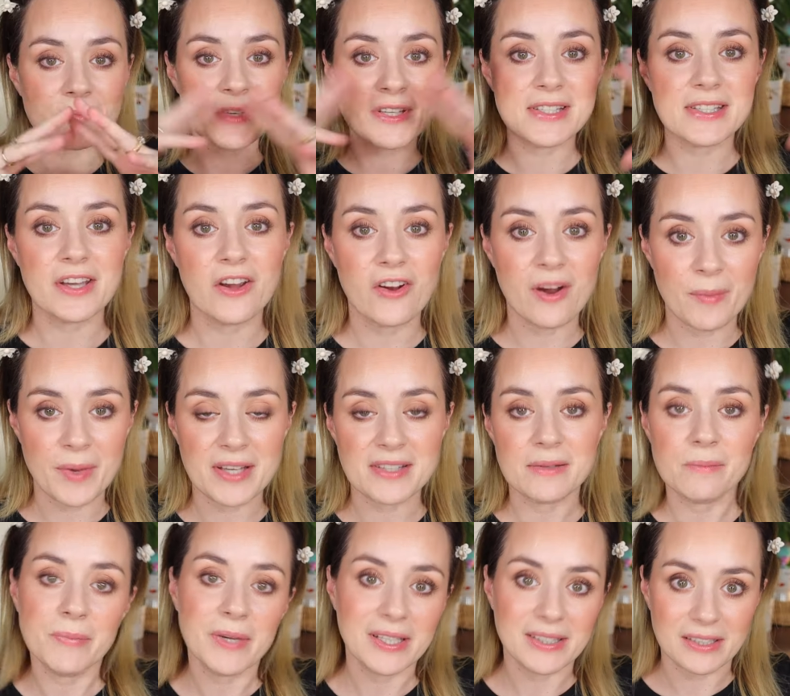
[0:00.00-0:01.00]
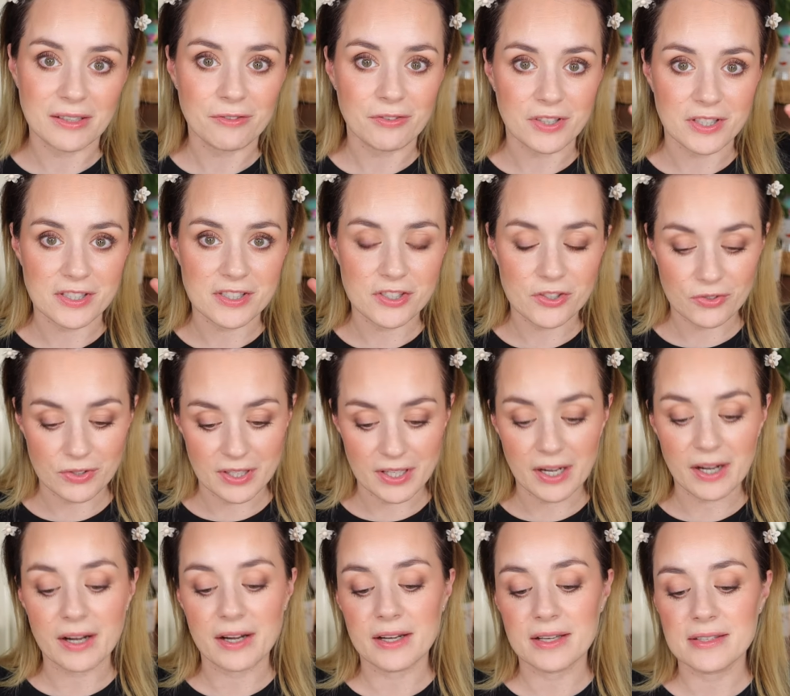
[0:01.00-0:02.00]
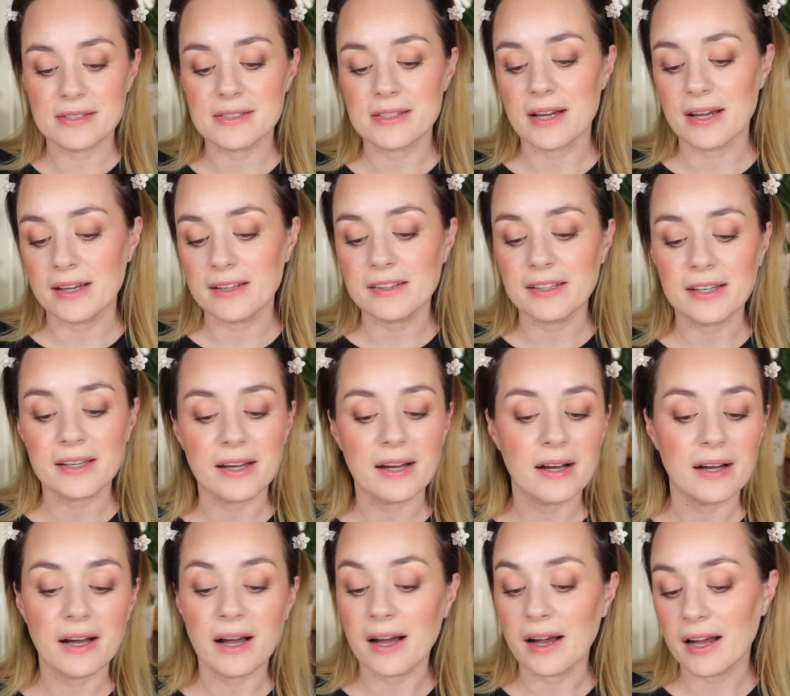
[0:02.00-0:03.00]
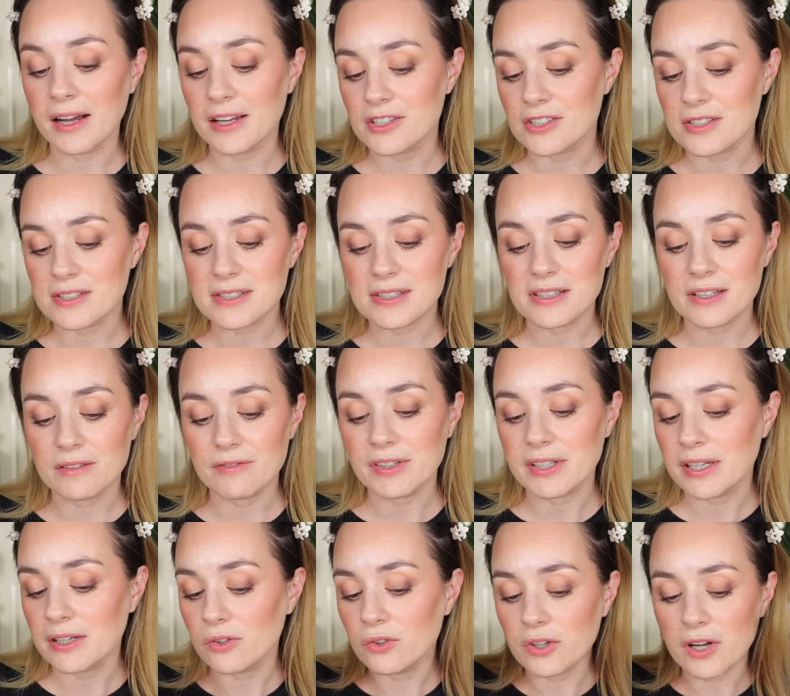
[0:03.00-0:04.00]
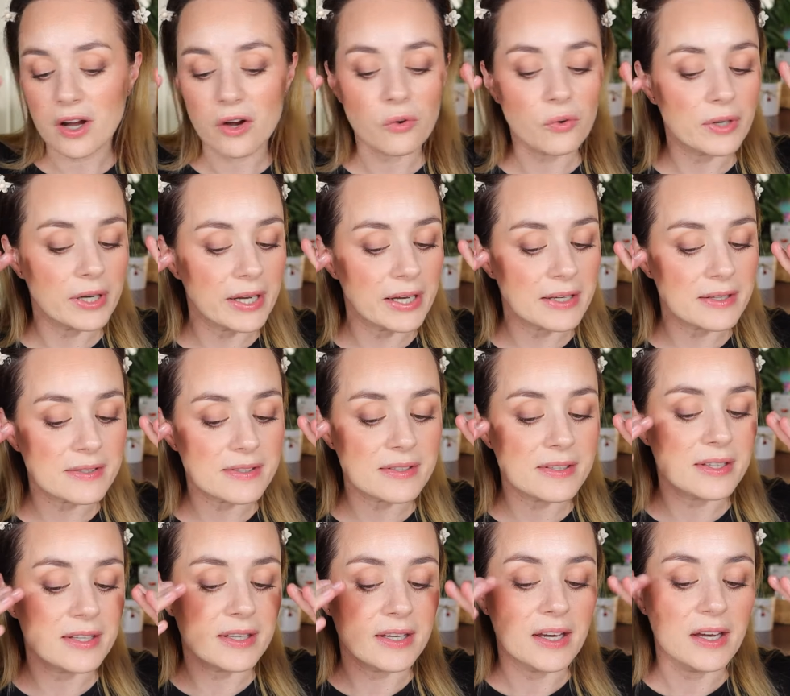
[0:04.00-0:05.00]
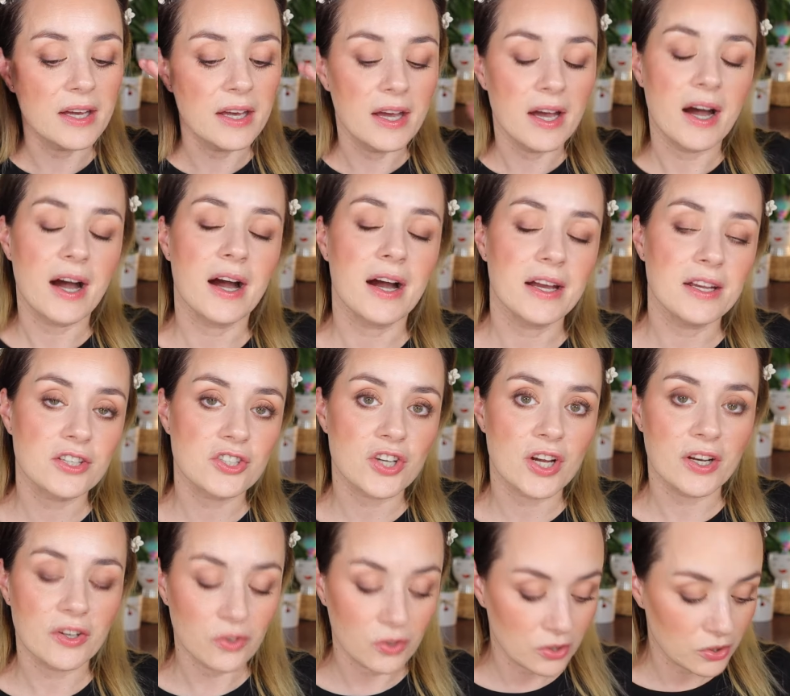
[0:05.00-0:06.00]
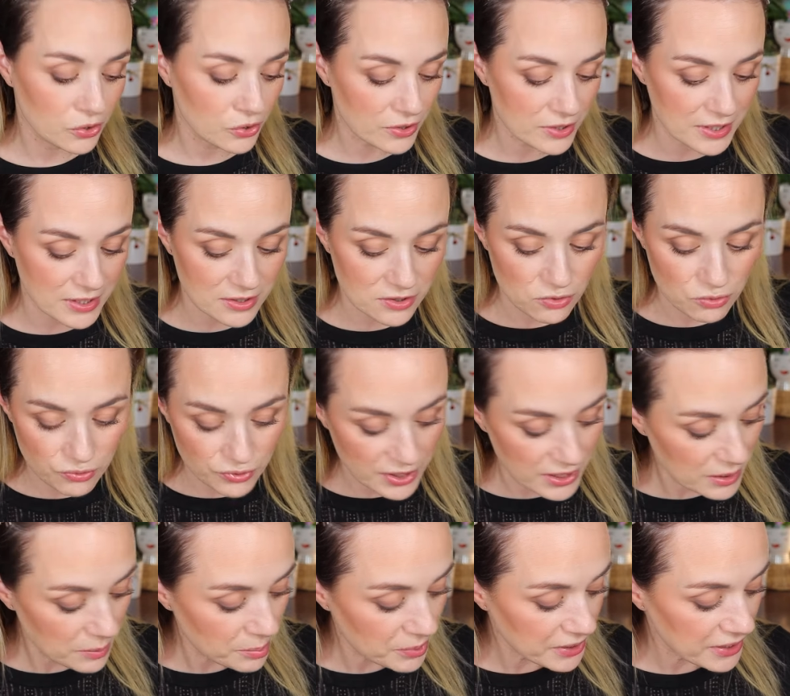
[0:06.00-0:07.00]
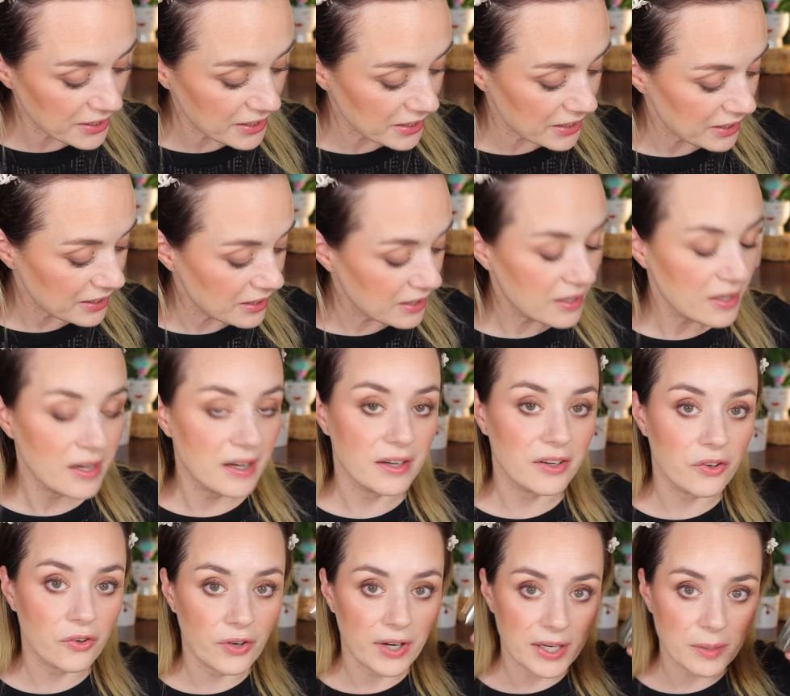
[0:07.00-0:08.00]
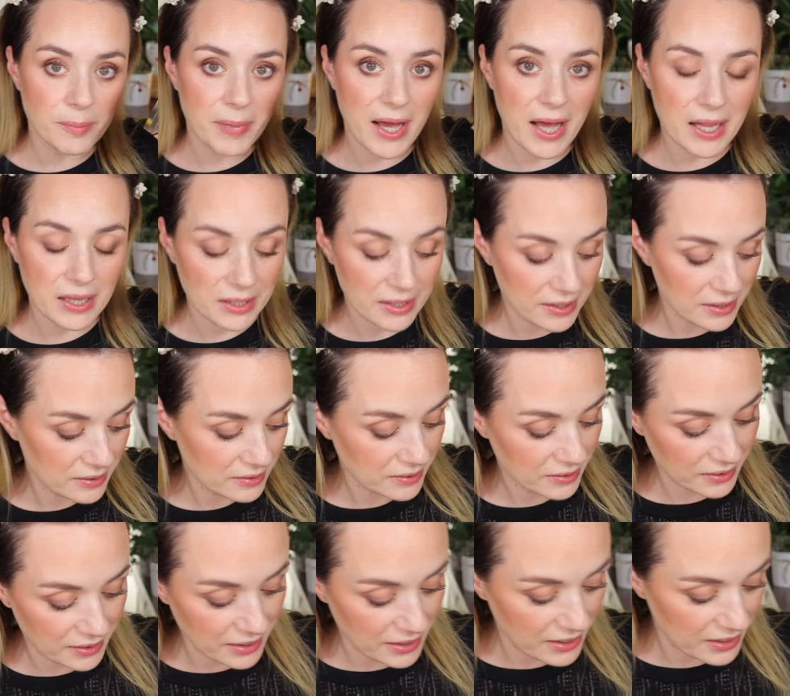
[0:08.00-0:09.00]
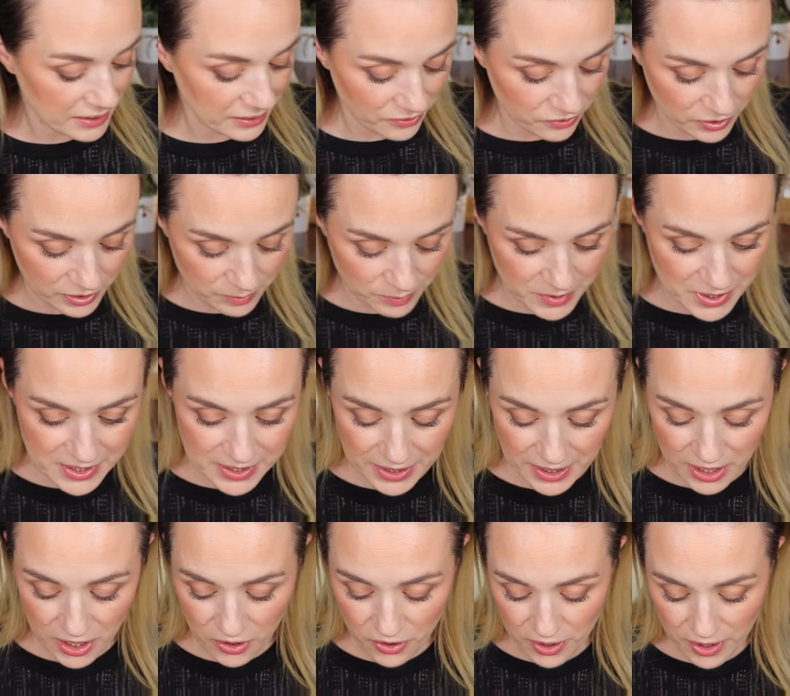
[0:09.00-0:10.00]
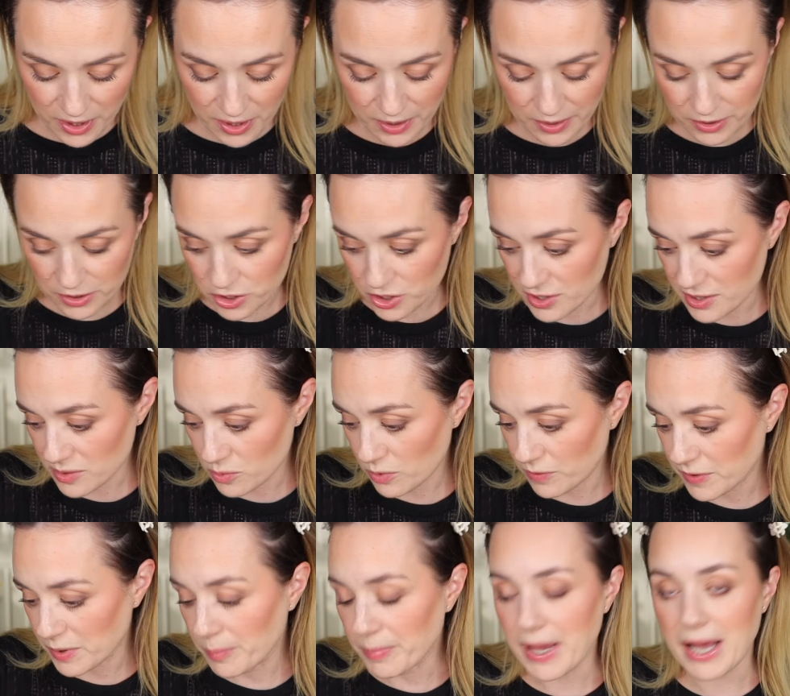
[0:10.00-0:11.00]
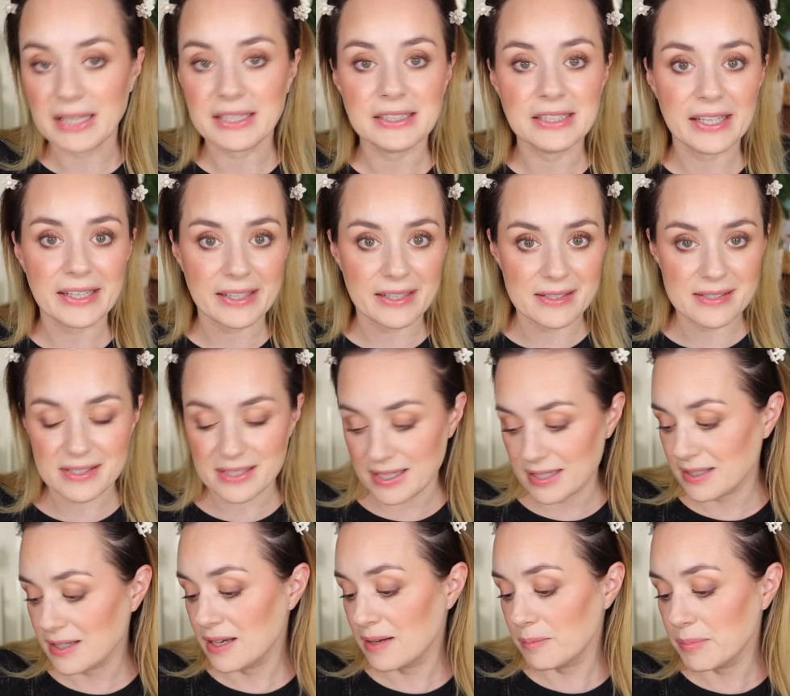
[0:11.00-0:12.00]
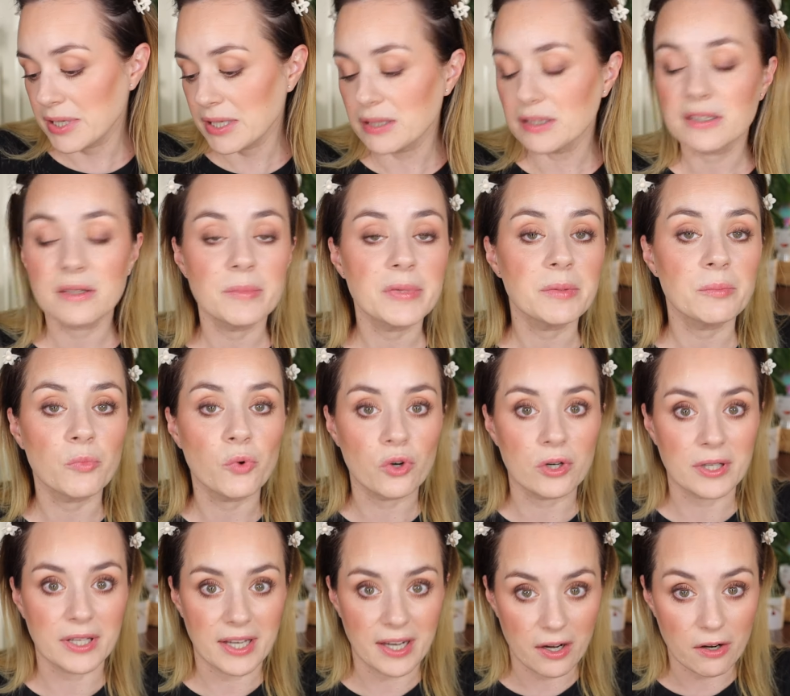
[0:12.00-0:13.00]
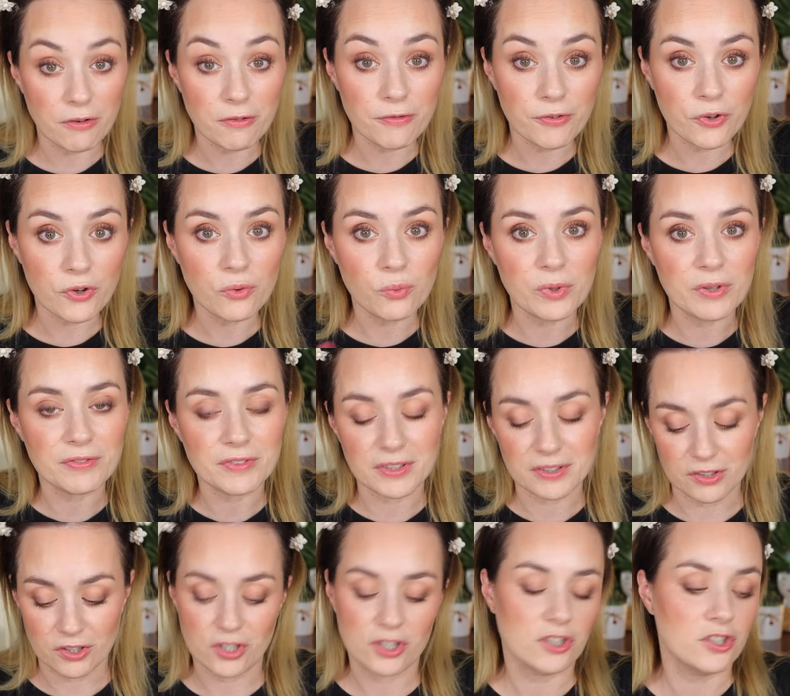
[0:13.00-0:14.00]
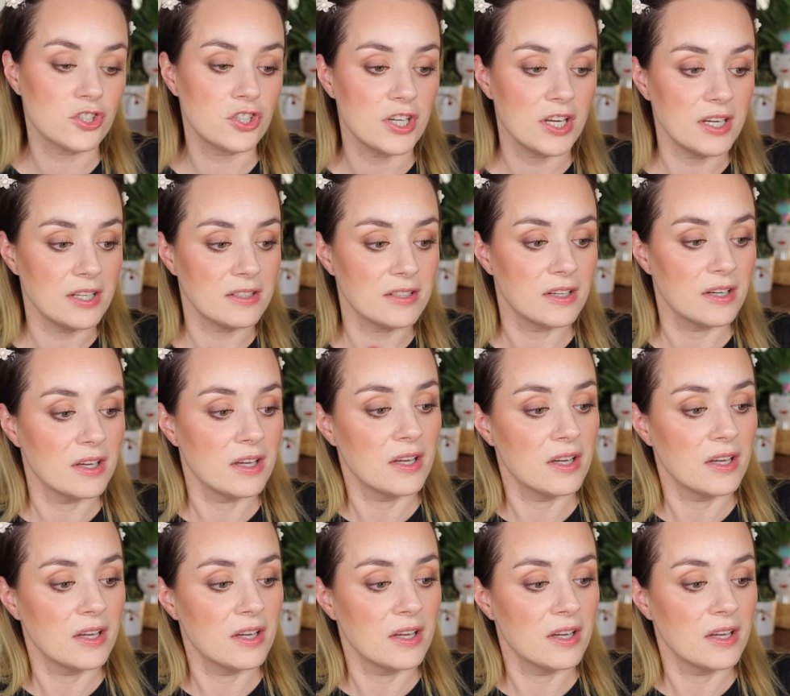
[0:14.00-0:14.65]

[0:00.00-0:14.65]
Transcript: mascara makes a big difference to the eyes. I think uh, I just love it. And look how nice the eyeshadow looks. It's really pretty. Great palette, again, great mascara. Just with the palette, like I said, be a little bit more careful with the dark shade.